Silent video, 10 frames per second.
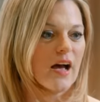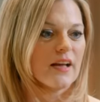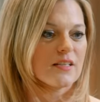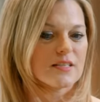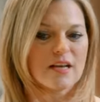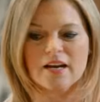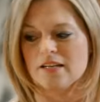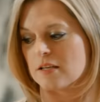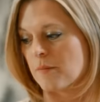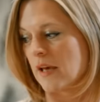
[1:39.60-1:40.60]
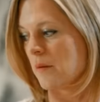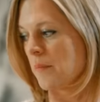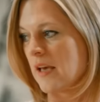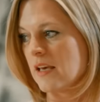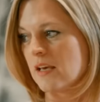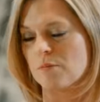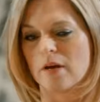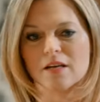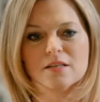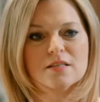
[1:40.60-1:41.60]
I decided to make a baking
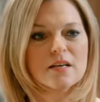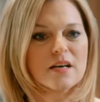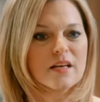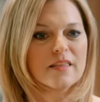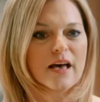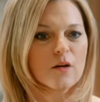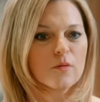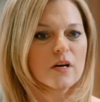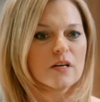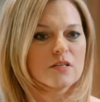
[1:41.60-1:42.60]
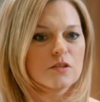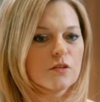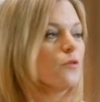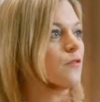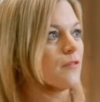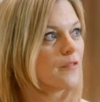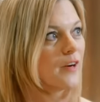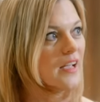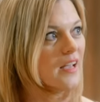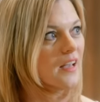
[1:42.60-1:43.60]
mix that was
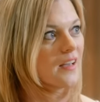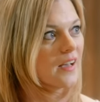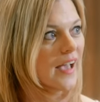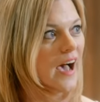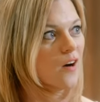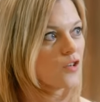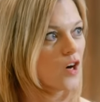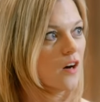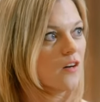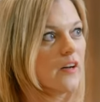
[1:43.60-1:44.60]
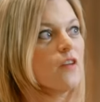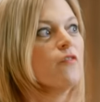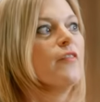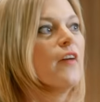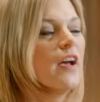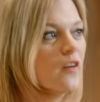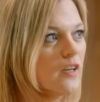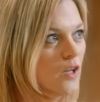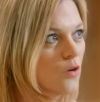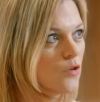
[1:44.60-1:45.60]
gluten-free, cacao chocolate,
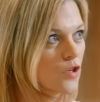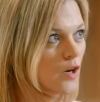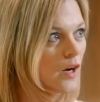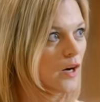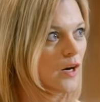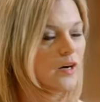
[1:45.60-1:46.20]
very low sugar.